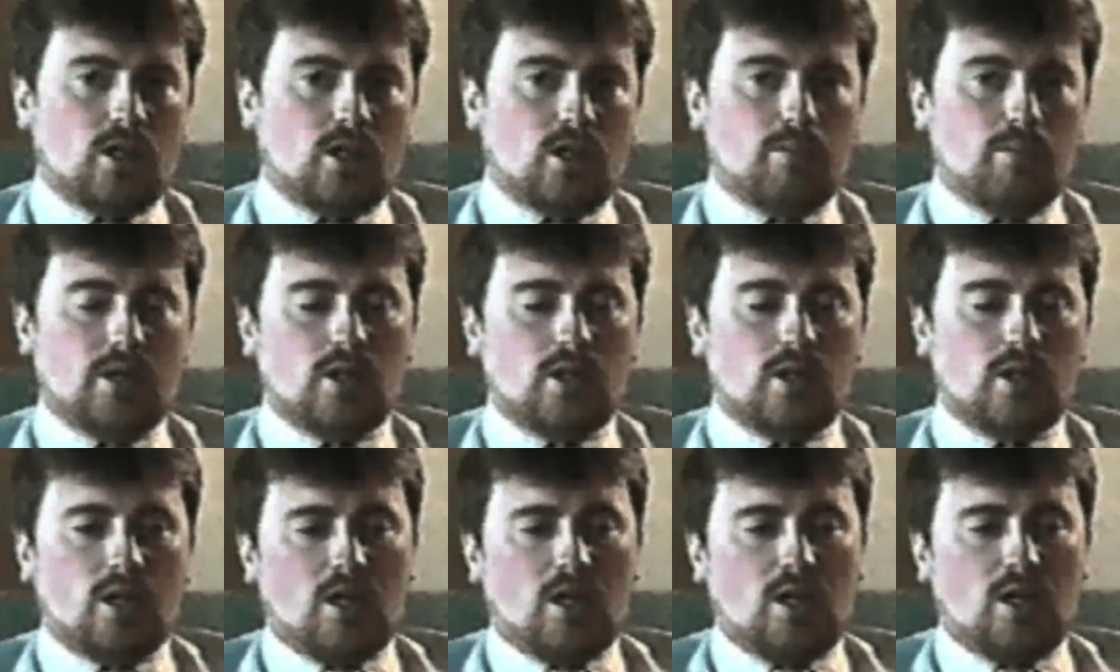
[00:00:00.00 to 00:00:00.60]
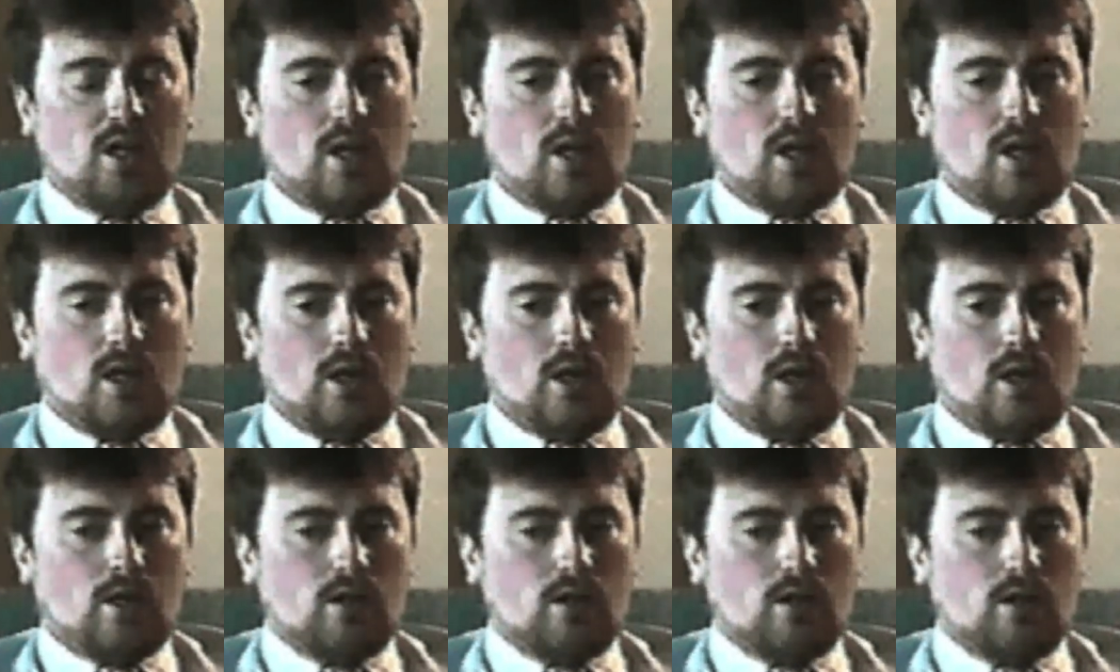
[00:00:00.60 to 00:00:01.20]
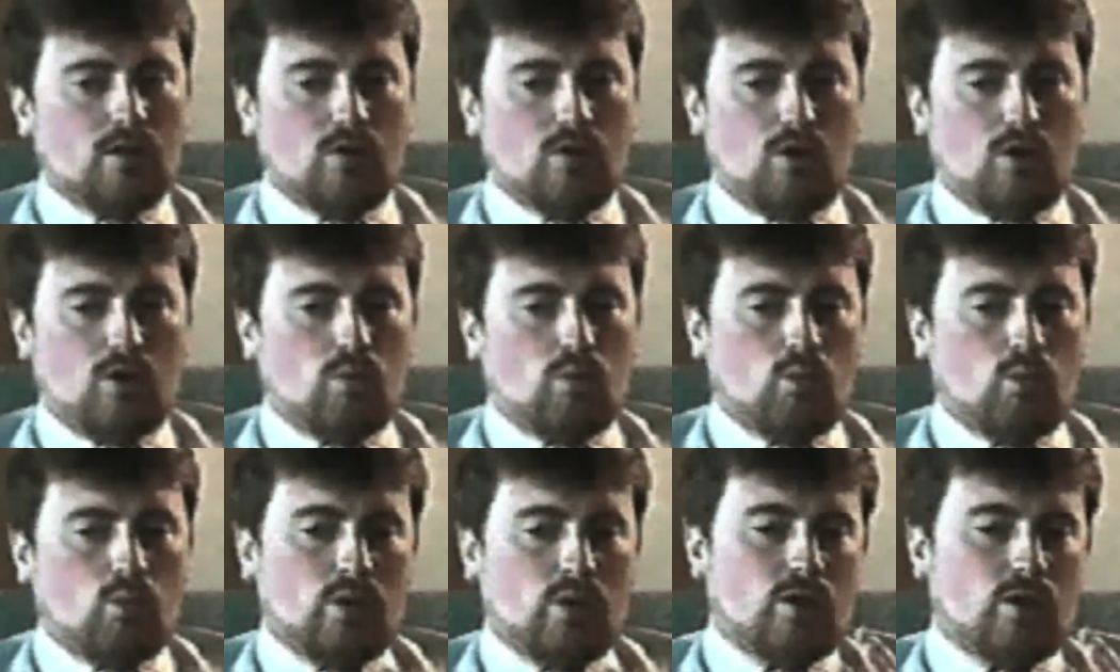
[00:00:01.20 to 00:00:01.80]
I mean,
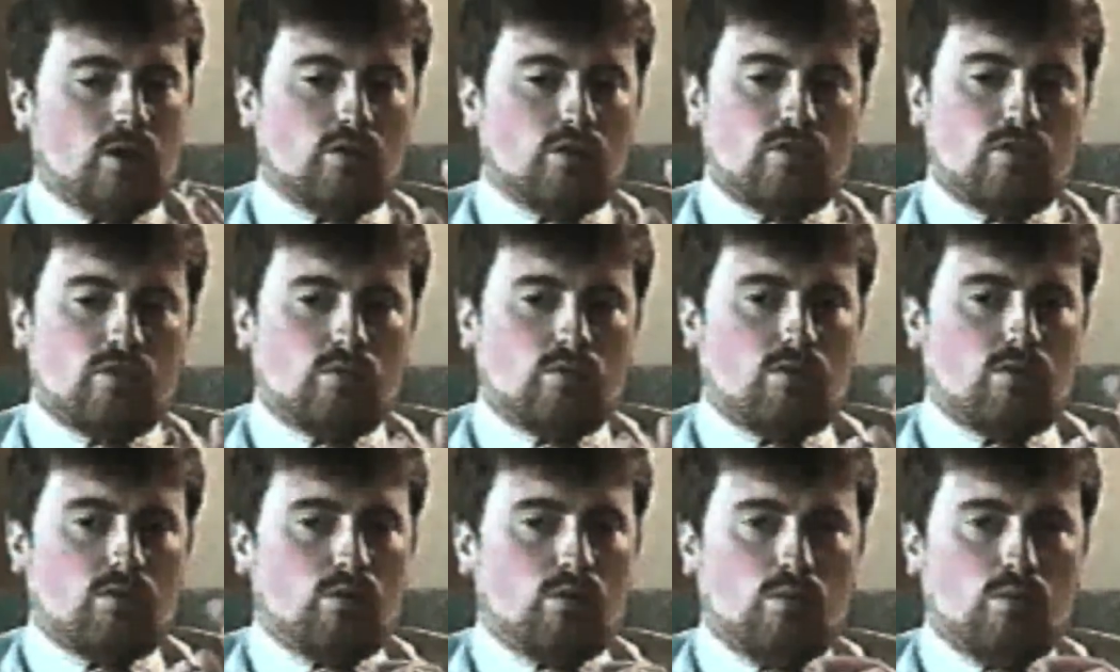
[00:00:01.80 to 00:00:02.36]
Windows